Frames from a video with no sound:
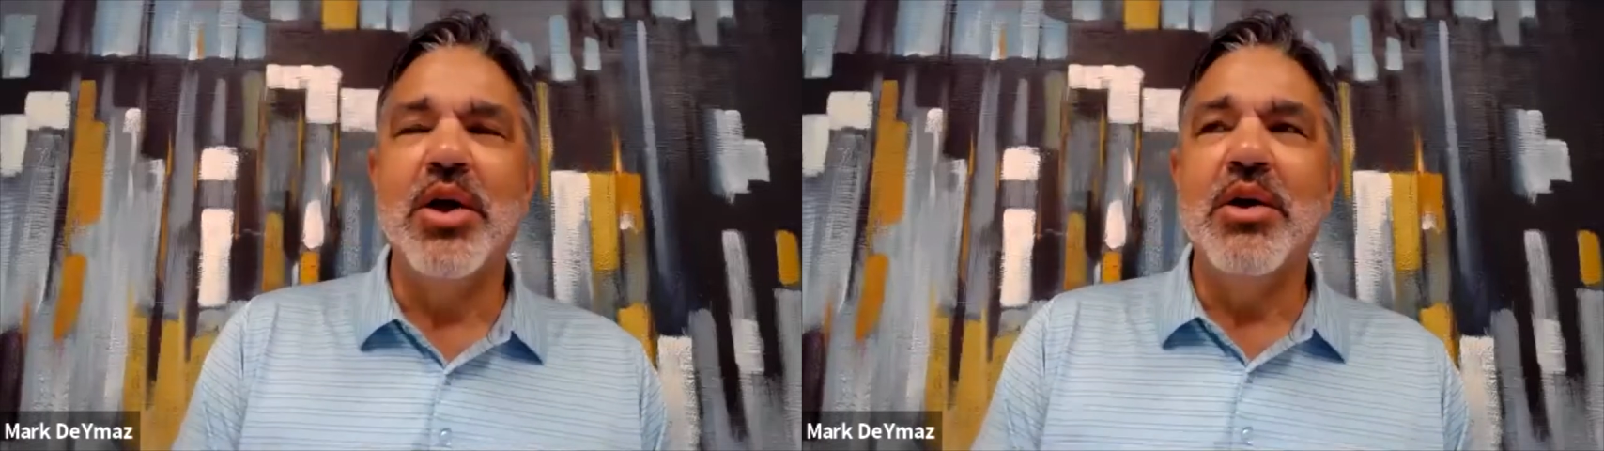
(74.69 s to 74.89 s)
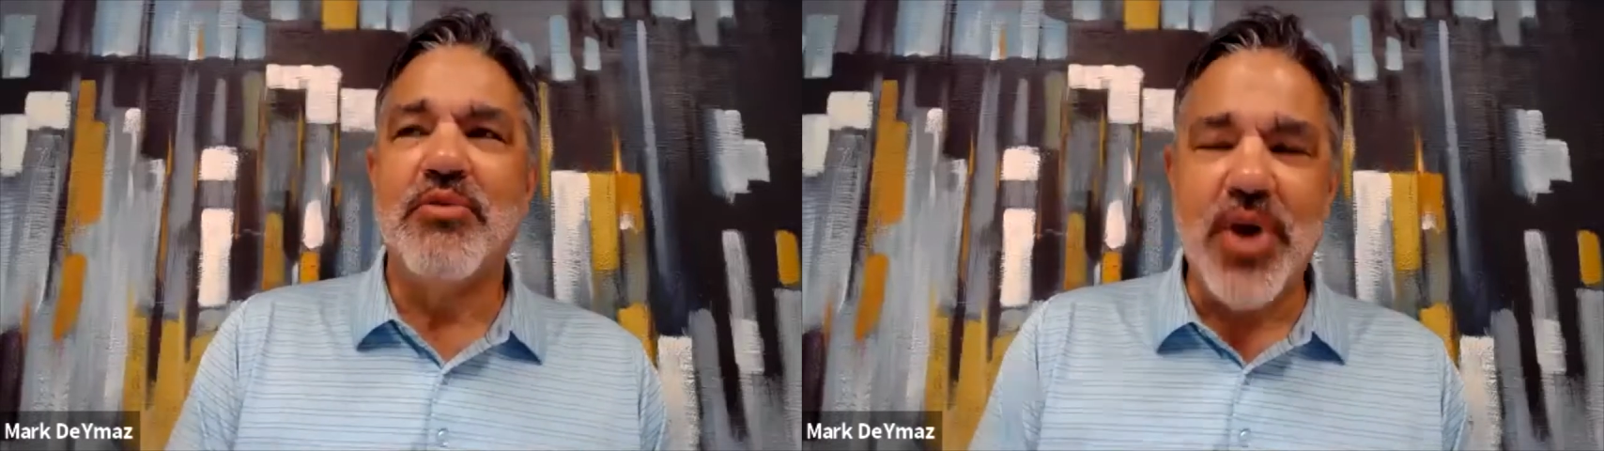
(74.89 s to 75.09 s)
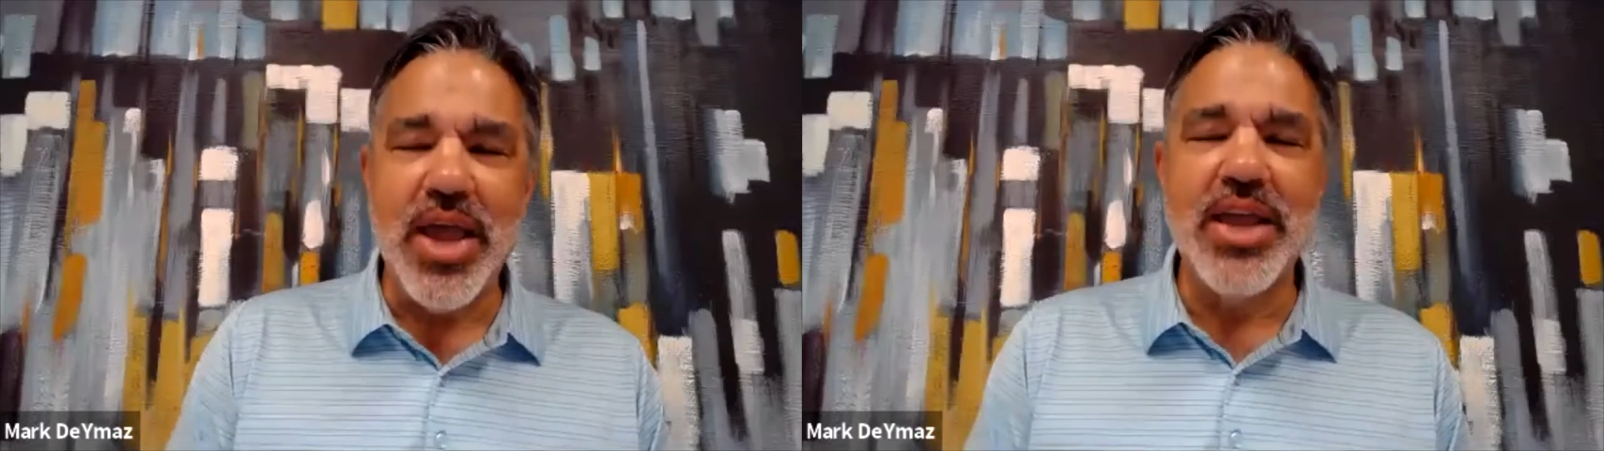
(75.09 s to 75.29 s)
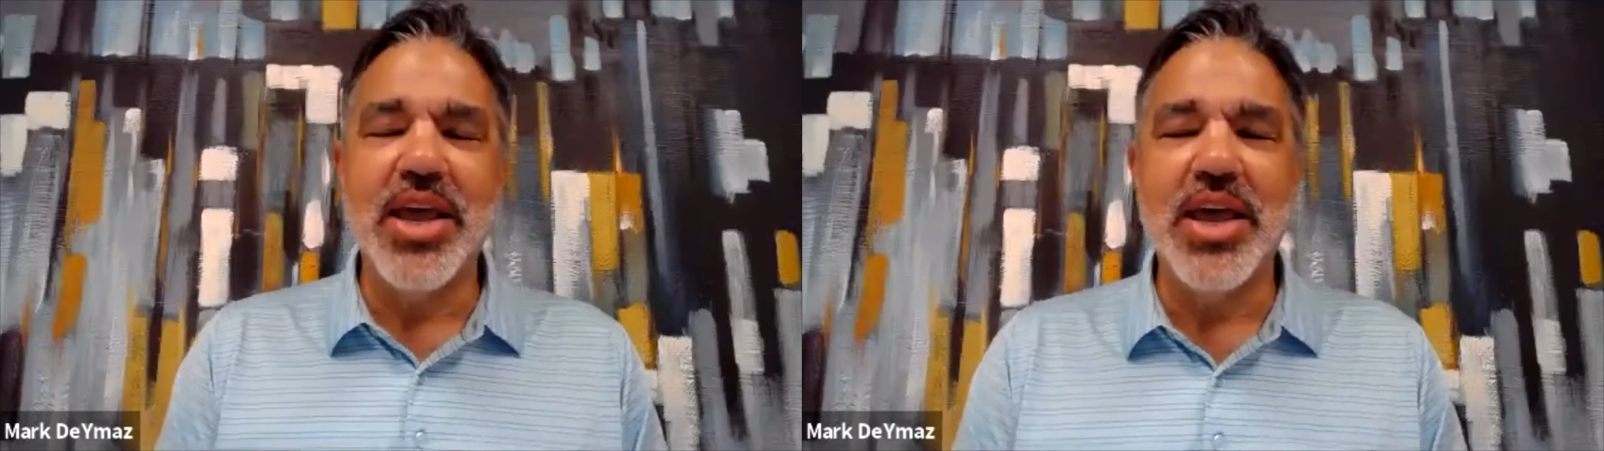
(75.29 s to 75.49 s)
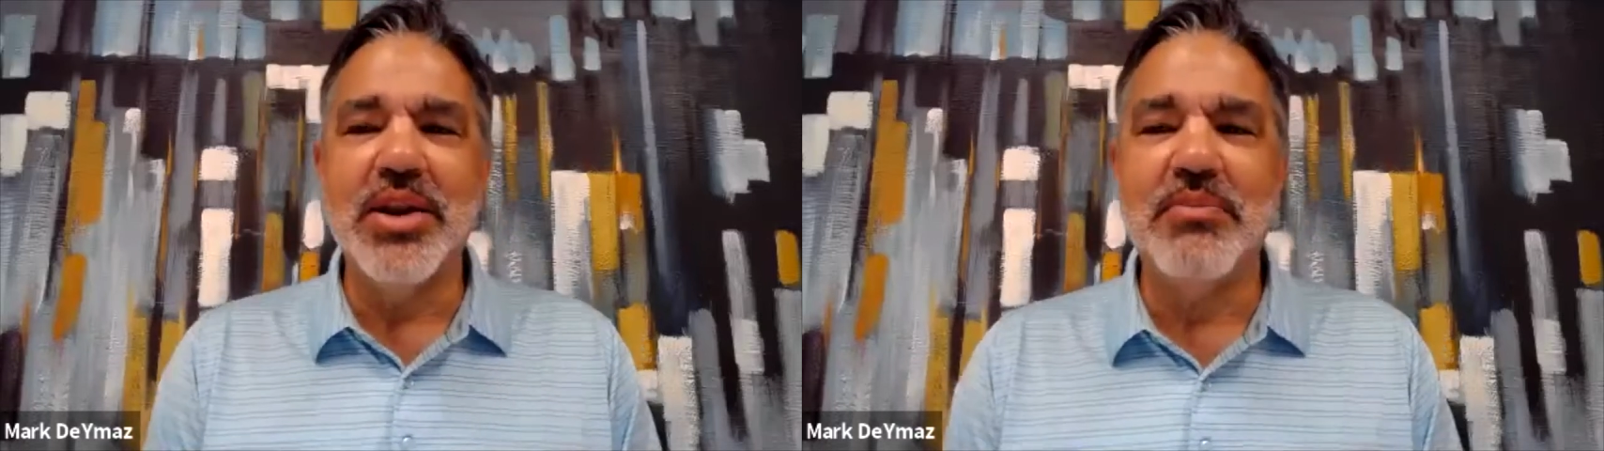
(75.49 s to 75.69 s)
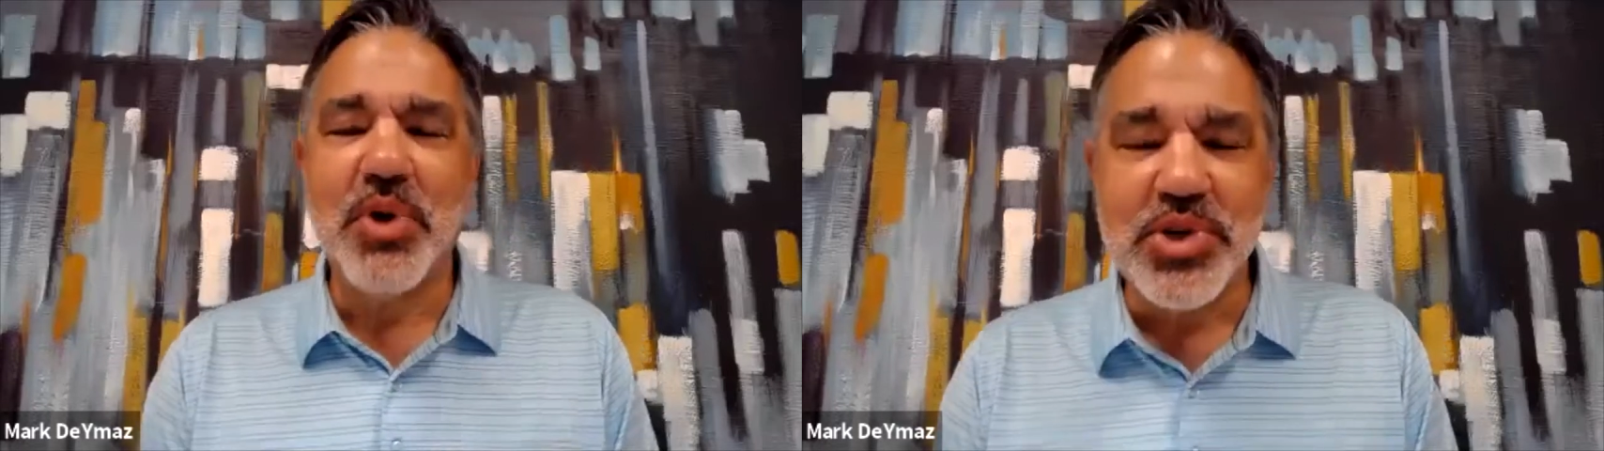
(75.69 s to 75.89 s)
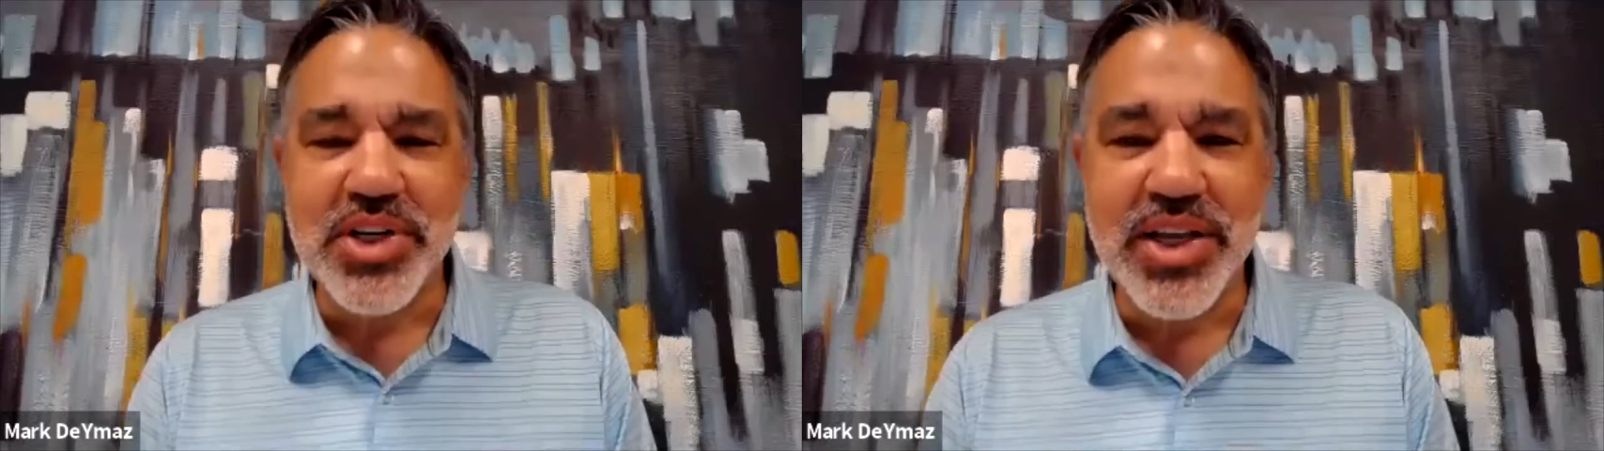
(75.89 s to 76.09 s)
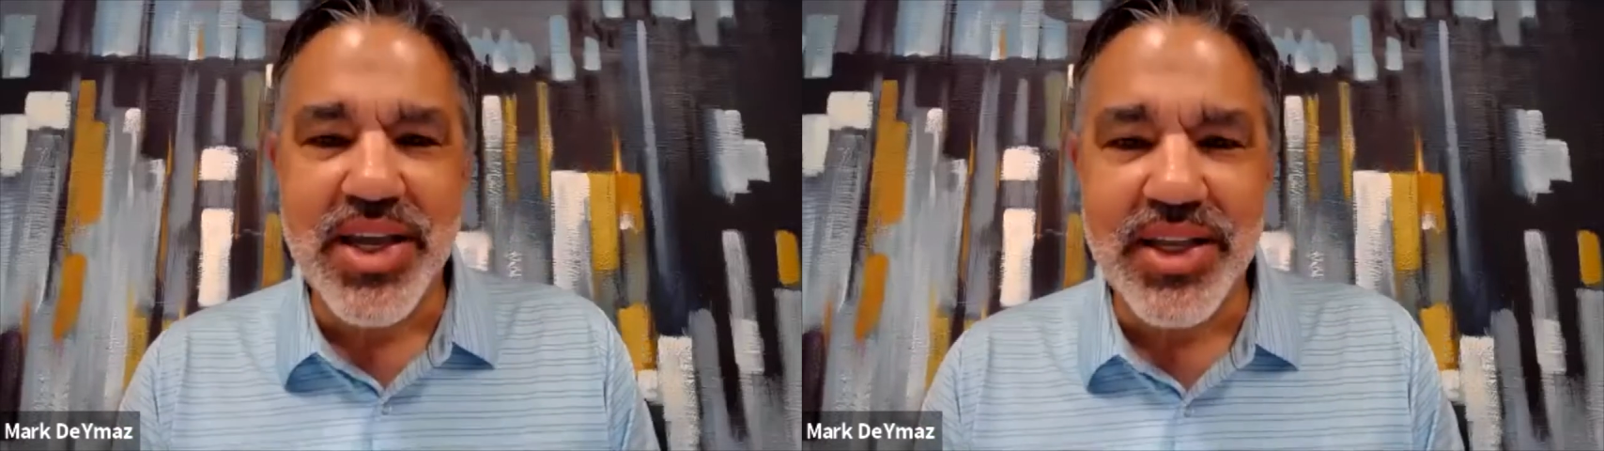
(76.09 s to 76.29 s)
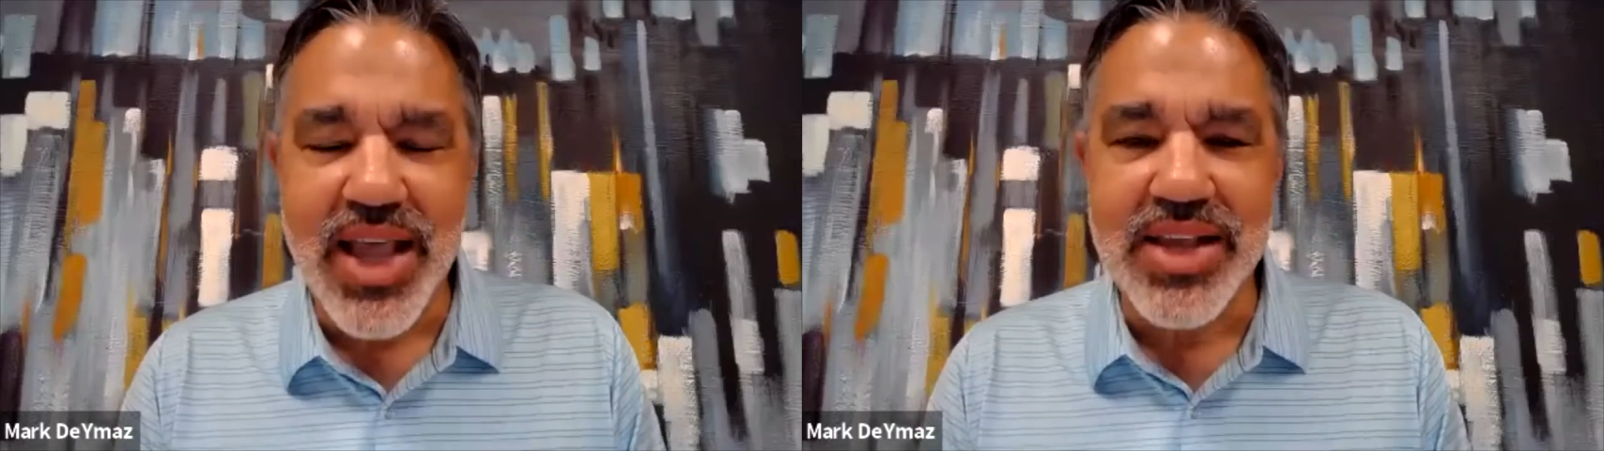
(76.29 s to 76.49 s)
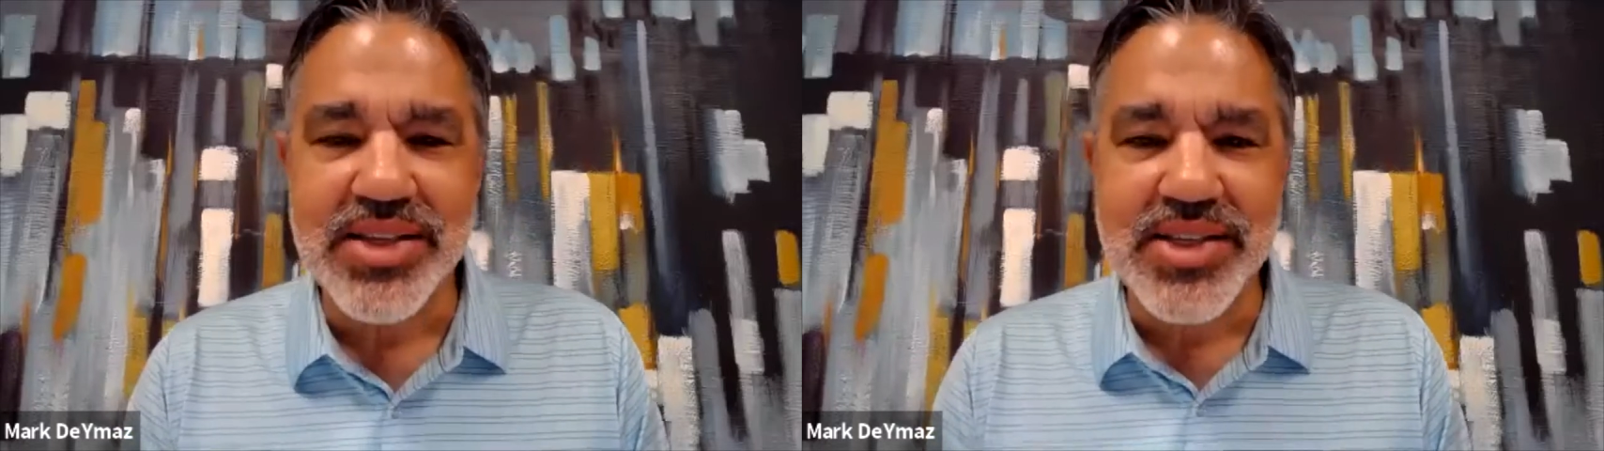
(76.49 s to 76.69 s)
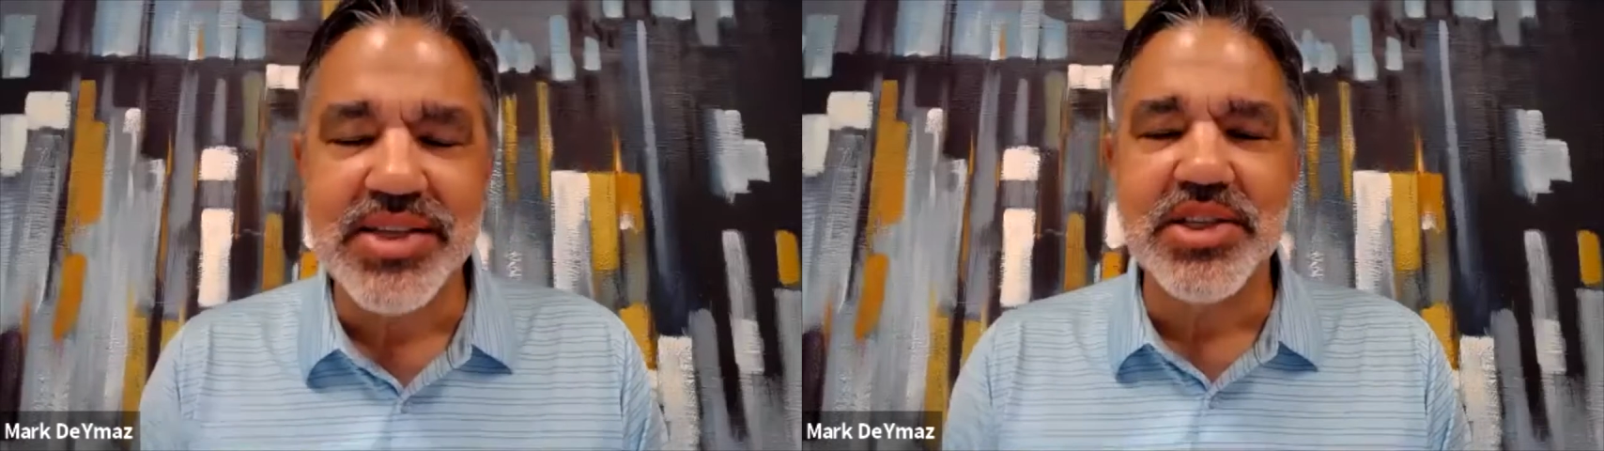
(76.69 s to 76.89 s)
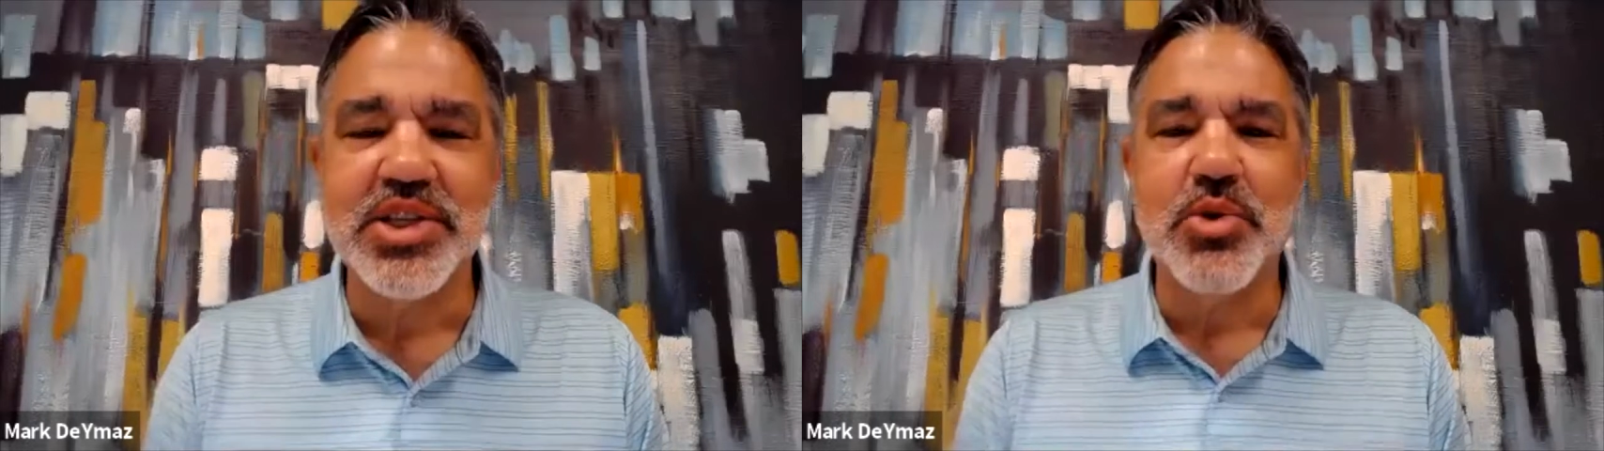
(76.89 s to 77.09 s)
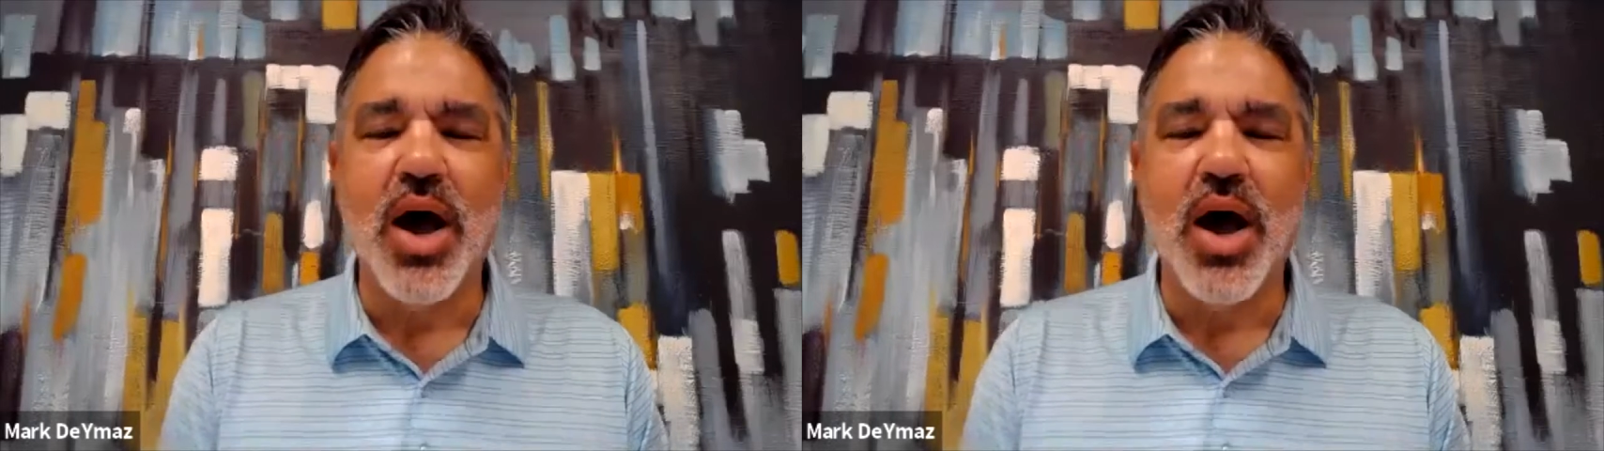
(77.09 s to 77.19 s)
friend and person to kick that season 2